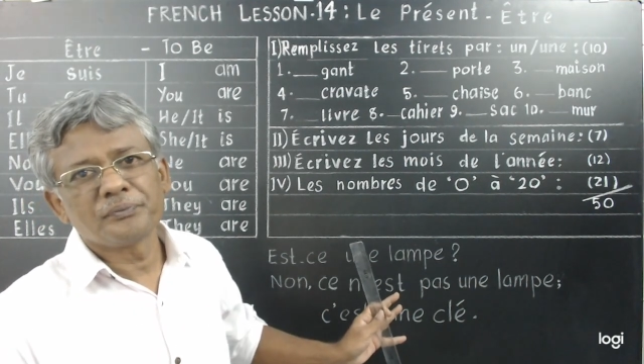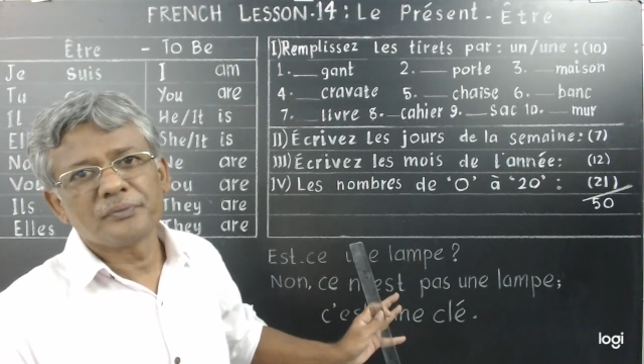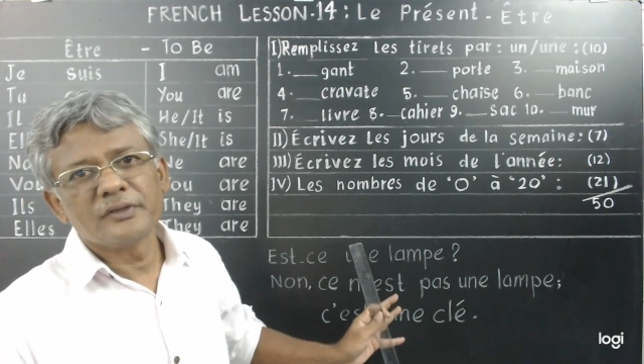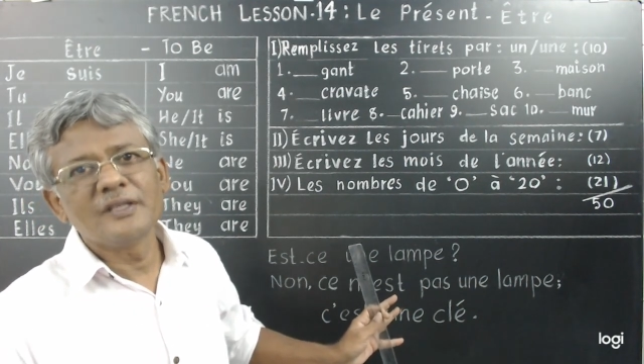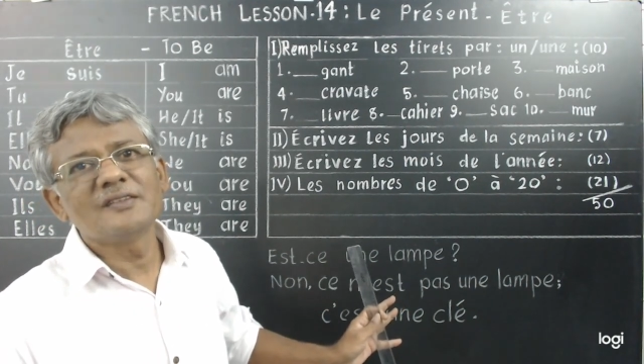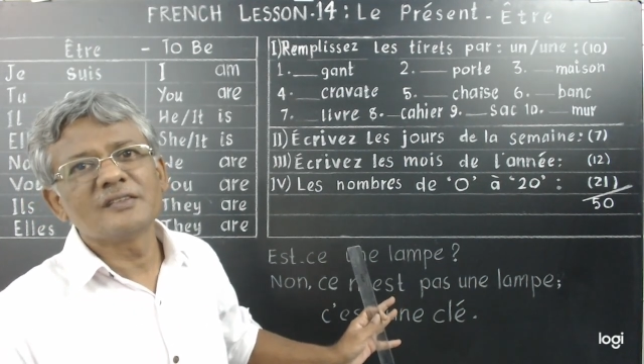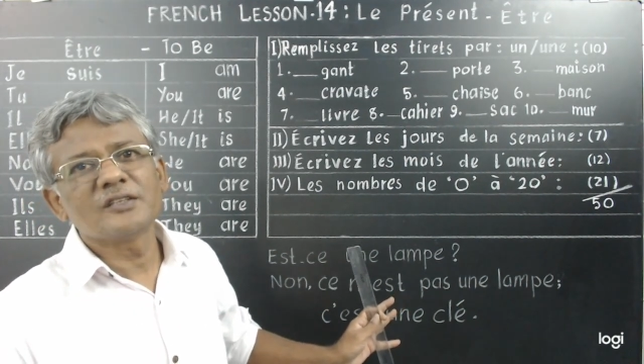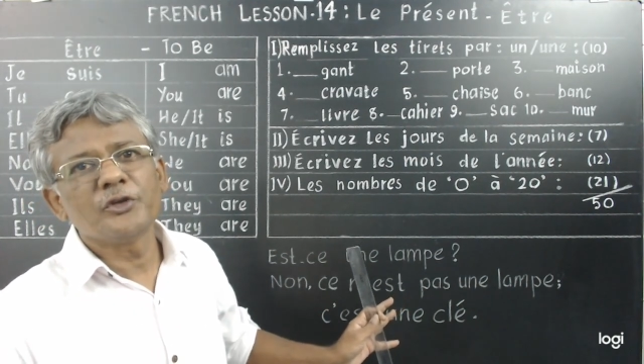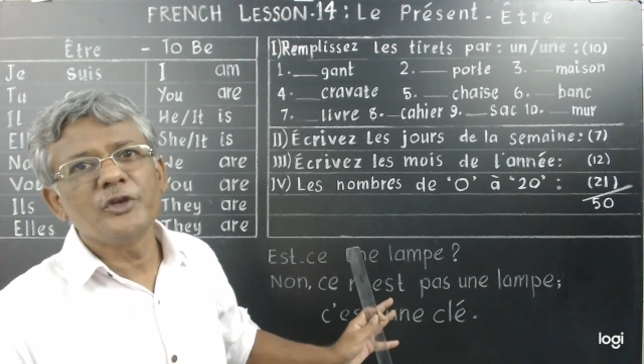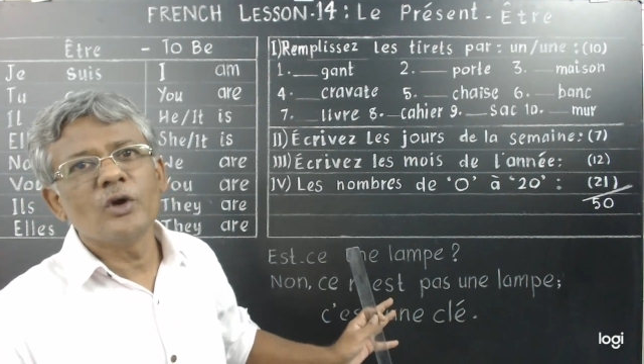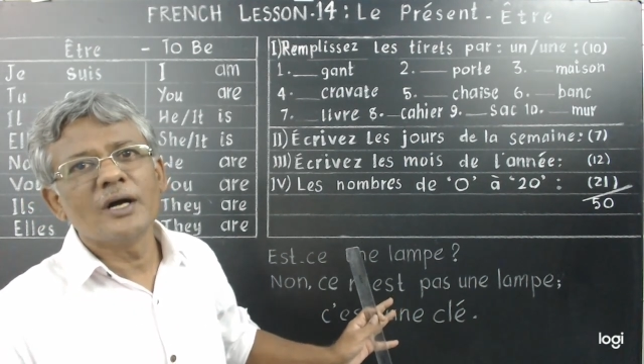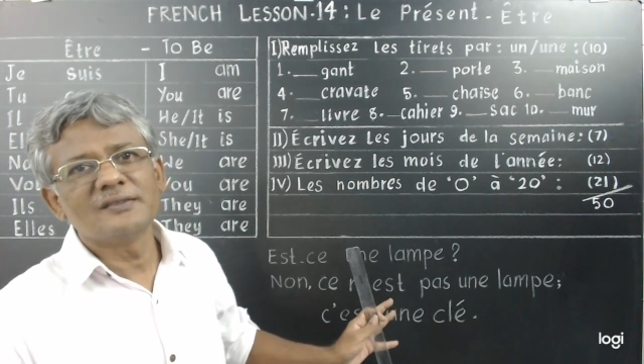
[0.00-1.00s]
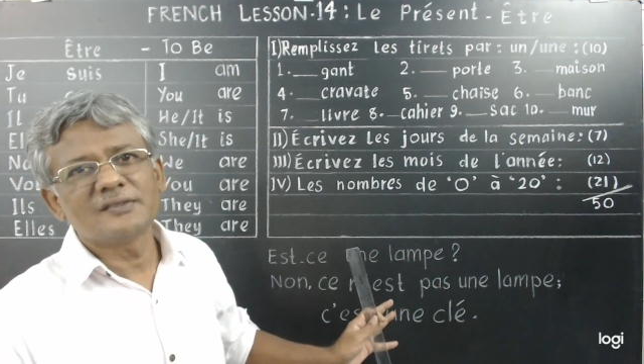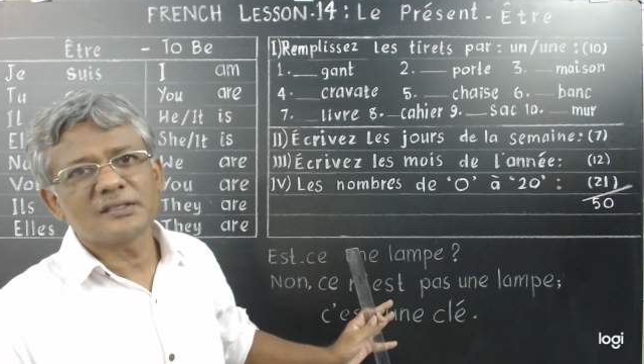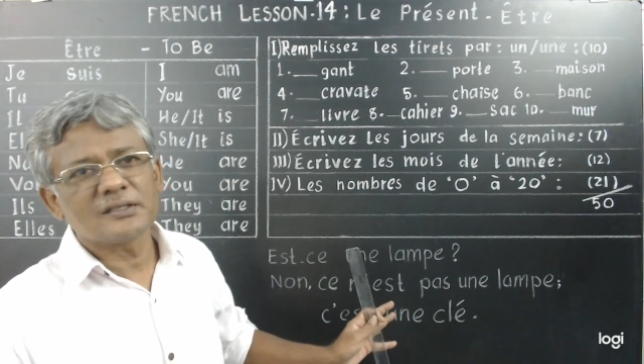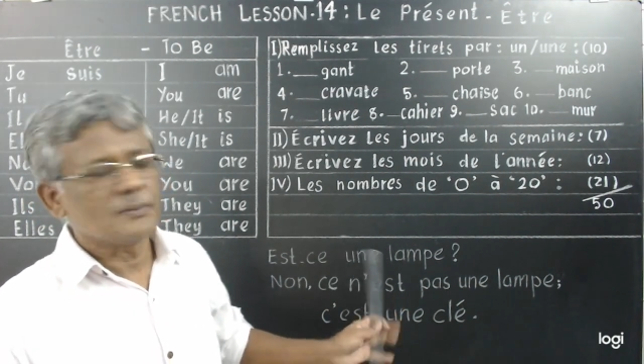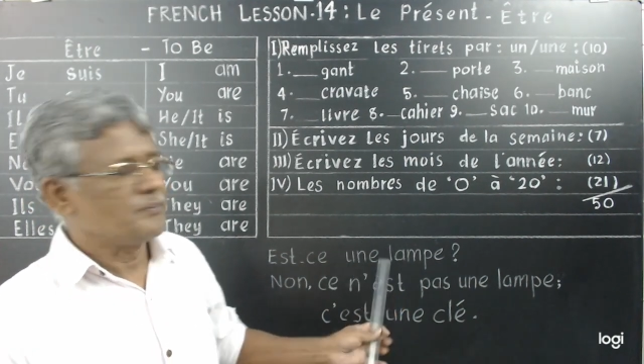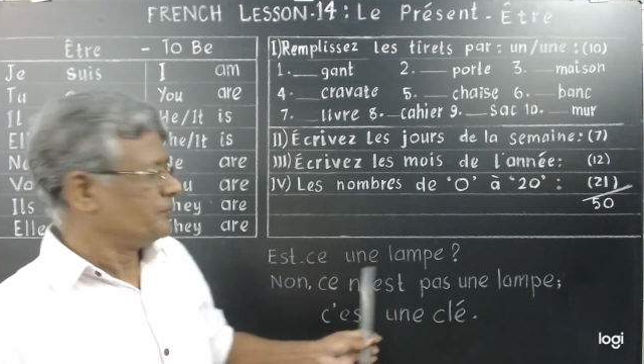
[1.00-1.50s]
This is how you answer.
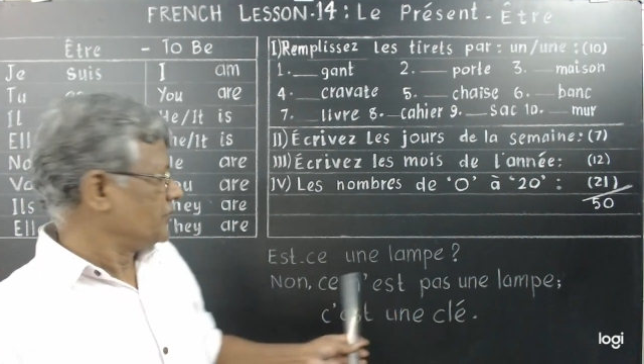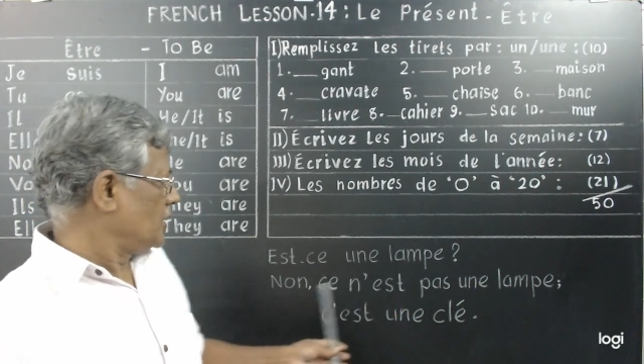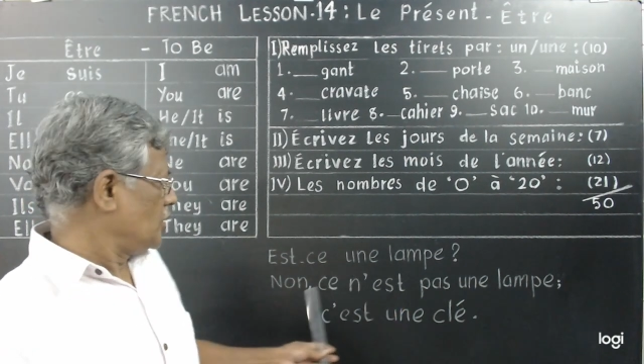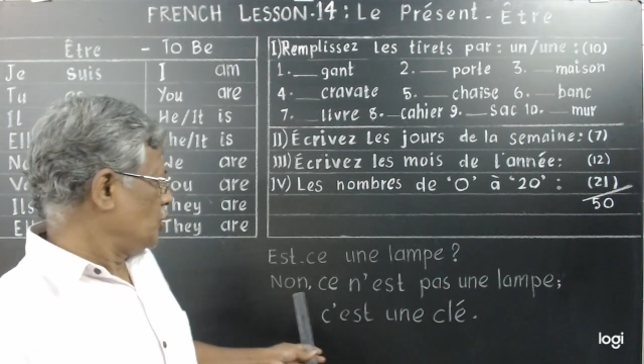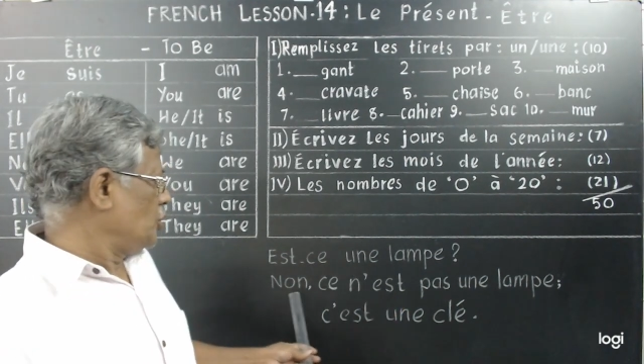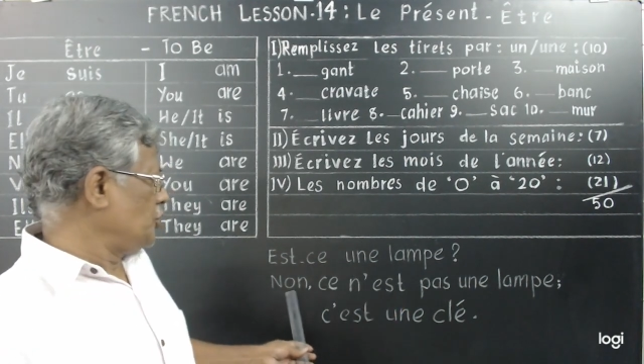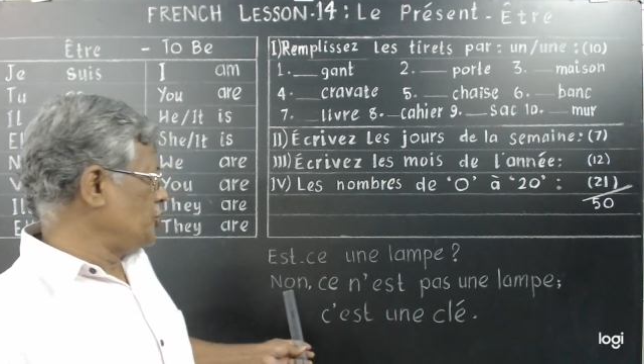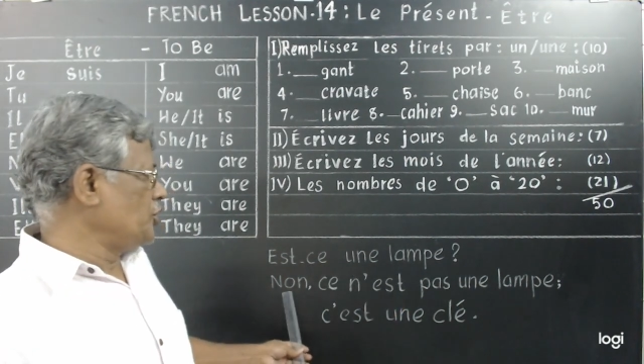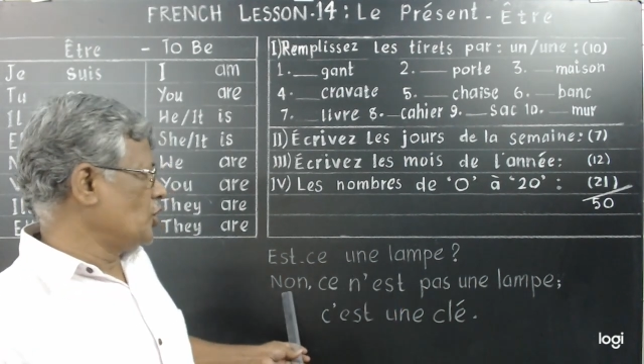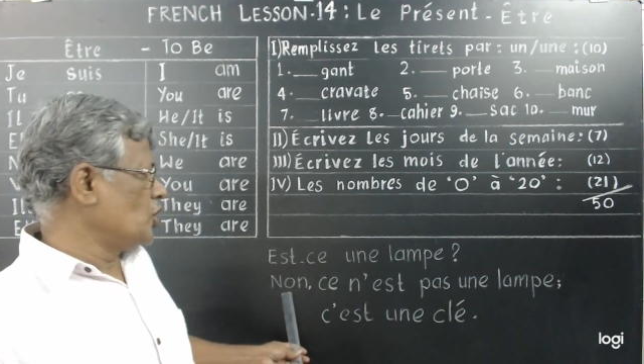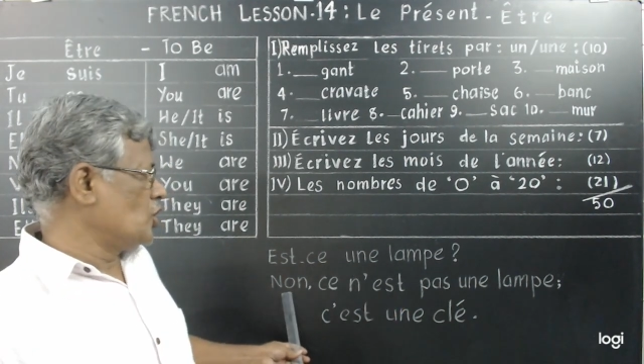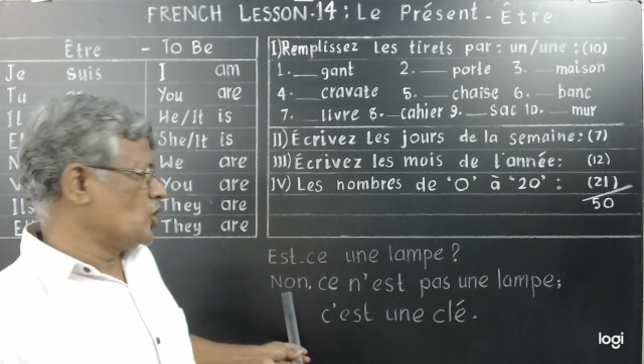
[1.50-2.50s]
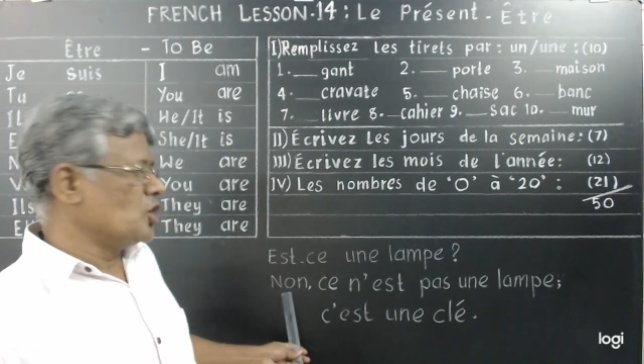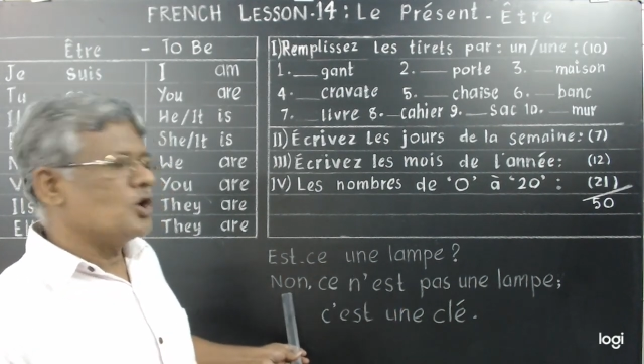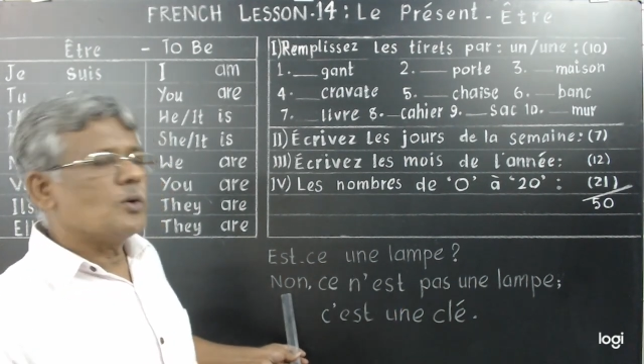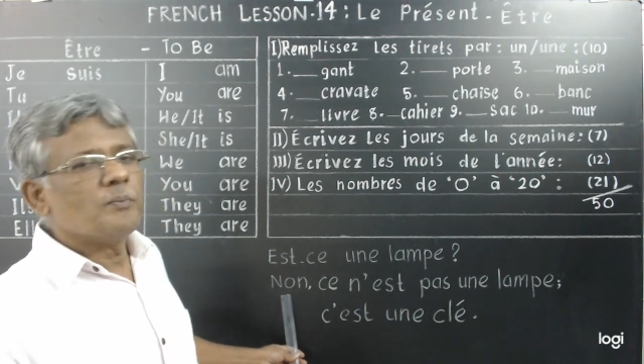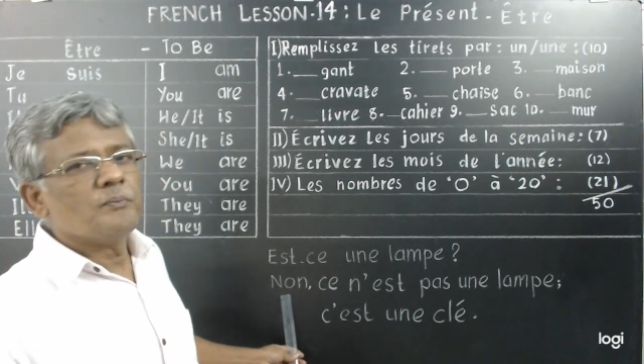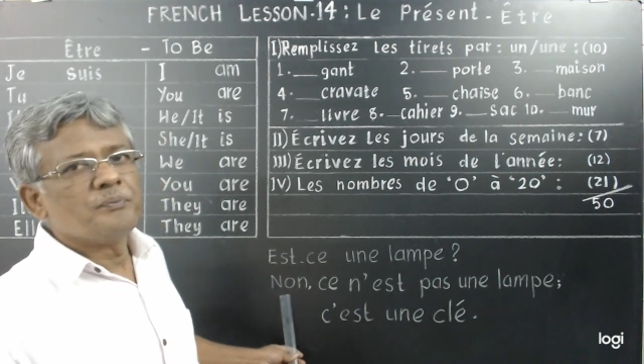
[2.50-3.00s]

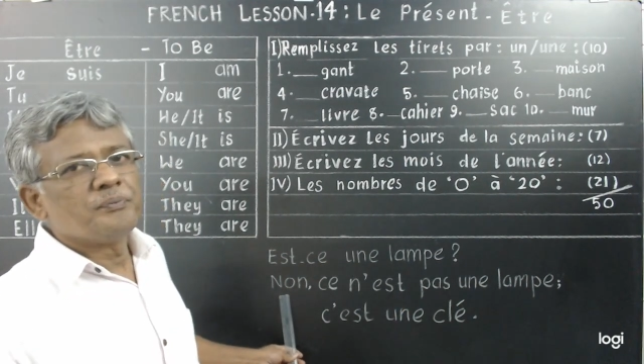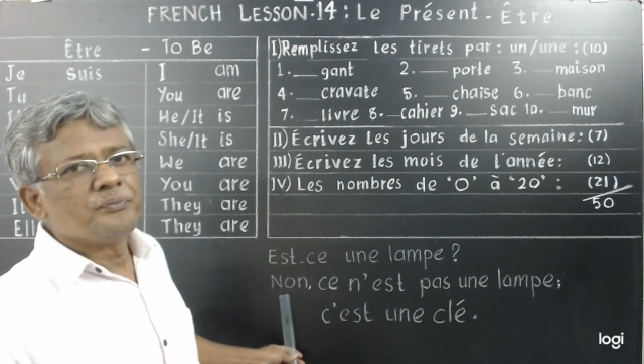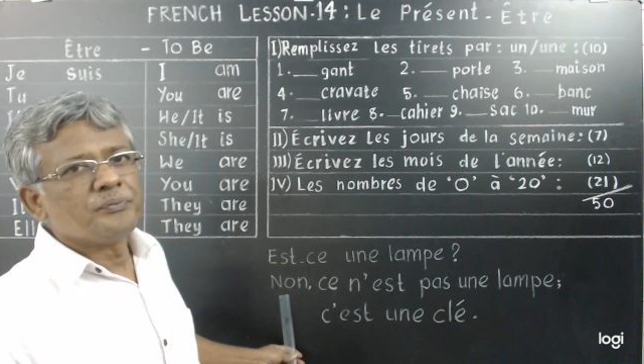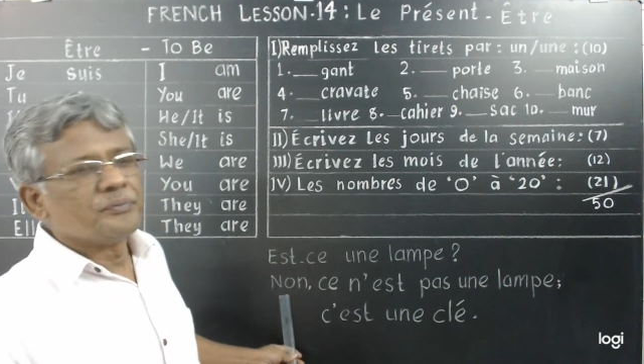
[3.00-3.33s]
No.